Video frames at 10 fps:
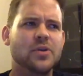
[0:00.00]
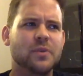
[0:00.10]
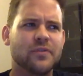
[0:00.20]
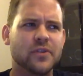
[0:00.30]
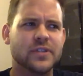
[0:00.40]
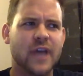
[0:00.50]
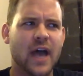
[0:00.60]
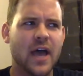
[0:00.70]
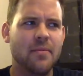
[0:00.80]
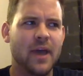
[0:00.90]
my first
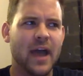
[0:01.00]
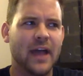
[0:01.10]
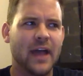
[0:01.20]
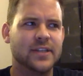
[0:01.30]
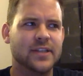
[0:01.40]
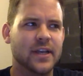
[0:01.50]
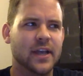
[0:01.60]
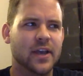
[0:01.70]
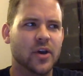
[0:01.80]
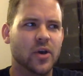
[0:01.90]
time at San
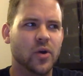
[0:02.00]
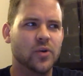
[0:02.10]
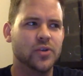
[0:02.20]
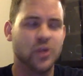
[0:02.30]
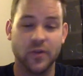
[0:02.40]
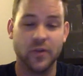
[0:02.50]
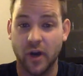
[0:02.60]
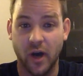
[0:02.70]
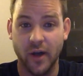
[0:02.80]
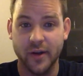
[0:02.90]
Diego during the
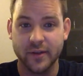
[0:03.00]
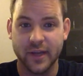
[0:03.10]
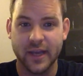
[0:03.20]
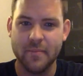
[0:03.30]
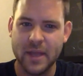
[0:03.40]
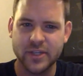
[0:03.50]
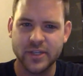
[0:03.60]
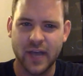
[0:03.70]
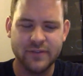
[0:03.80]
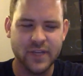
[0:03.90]
con. Like I mentioned,
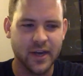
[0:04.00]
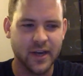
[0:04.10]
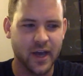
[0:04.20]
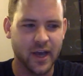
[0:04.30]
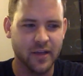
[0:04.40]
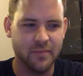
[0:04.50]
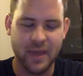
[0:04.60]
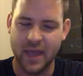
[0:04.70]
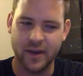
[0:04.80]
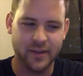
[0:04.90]
I've done
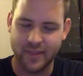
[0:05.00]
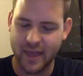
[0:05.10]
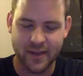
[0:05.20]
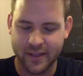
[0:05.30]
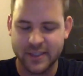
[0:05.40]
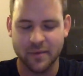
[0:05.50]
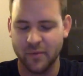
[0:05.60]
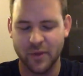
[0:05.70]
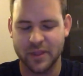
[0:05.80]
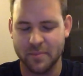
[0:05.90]
it's like
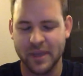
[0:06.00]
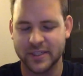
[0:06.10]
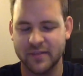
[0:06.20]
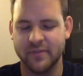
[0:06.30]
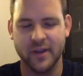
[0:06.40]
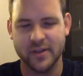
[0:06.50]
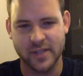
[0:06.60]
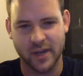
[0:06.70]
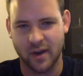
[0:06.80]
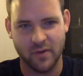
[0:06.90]
the biggest convention center
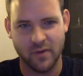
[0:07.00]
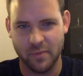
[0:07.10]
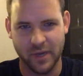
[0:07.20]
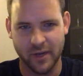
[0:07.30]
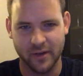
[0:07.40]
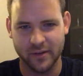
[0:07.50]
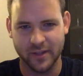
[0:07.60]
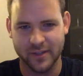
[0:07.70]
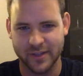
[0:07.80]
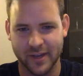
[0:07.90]
I've ever been in. It's
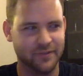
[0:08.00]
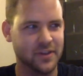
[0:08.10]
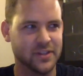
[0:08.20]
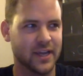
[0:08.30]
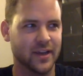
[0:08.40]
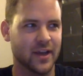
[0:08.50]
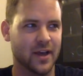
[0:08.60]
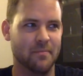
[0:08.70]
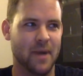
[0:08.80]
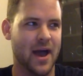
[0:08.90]
like, it feels like a
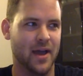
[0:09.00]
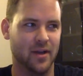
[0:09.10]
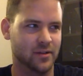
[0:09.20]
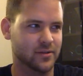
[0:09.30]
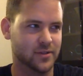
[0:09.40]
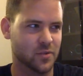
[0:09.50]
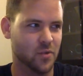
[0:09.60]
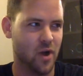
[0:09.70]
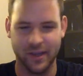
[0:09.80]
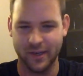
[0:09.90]
mile just
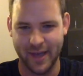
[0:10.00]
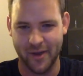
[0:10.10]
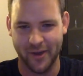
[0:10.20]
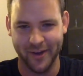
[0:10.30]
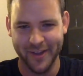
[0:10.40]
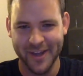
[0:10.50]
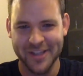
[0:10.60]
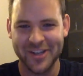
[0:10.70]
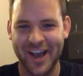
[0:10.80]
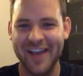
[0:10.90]
walking down it.
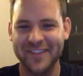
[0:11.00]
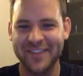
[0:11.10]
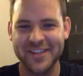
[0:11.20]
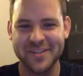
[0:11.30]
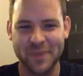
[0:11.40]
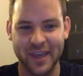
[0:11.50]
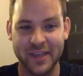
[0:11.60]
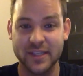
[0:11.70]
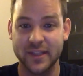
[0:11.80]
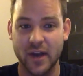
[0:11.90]
So I've done some gigs
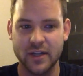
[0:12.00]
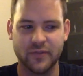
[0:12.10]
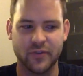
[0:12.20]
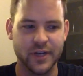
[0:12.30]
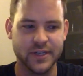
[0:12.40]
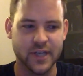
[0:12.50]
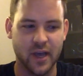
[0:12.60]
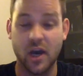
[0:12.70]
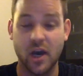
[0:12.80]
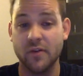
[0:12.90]
in there, different
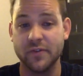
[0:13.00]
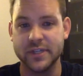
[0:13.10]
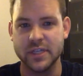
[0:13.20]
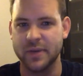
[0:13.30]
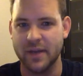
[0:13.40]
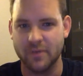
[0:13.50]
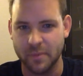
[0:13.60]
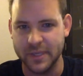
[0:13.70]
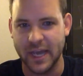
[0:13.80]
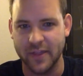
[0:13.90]
conferences, but never been
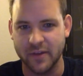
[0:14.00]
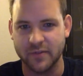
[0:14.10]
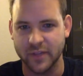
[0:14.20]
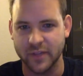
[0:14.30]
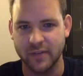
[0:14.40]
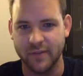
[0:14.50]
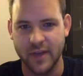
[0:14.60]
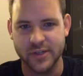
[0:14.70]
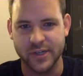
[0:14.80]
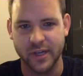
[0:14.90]
down there for the
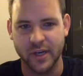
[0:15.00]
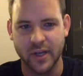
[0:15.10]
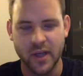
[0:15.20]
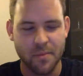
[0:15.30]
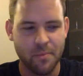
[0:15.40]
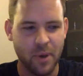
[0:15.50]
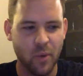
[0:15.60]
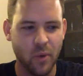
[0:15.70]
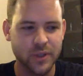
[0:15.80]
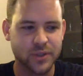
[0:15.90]
convention. But
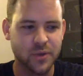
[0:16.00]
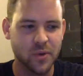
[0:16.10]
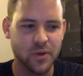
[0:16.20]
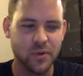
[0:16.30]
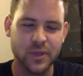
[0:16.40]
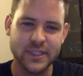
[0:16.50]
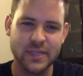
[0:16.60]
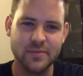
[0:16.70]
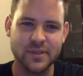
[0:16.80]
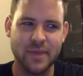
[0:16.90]
what's cool and what
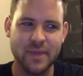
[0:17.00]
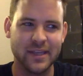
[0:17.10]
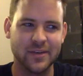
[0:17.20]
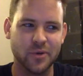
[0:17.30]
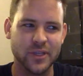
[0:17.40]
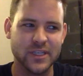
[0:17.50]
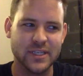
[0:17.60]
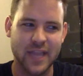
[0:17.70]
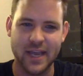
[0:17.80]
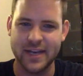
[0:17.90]
seems to make it really
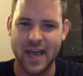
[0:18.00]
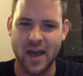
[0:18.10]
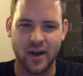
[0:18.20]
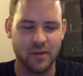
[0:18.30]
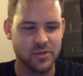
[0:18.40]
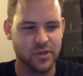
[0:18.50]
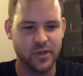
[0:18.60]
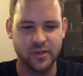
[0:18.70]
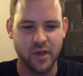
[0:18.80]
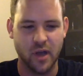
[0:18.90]
stand out, and I'm sure
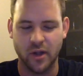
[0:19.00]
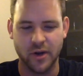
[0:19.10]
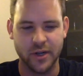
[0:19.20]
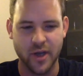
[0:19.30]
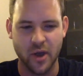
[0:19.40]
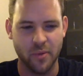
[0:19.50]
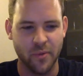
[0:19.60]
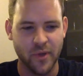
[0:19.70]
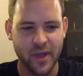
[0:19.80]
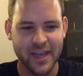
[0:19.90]
y'all already know,
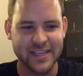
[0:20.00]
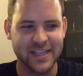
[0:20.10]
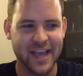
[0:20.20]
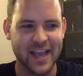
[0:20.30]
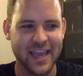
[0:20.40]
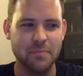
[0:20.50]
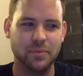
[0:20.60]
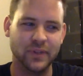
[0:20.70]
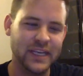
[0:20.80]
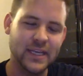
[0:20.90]
is like it
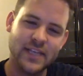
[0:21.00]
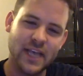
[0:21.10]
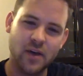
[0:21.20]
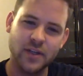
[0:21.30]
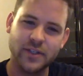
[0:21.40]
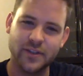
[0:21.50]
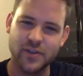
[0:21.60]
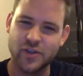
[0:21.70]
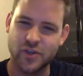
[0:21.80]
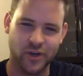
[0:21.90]
bleeds out into the
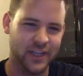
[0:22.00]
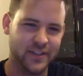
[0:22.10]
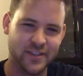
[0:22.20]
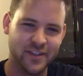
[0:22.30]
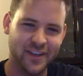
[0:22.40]
streets.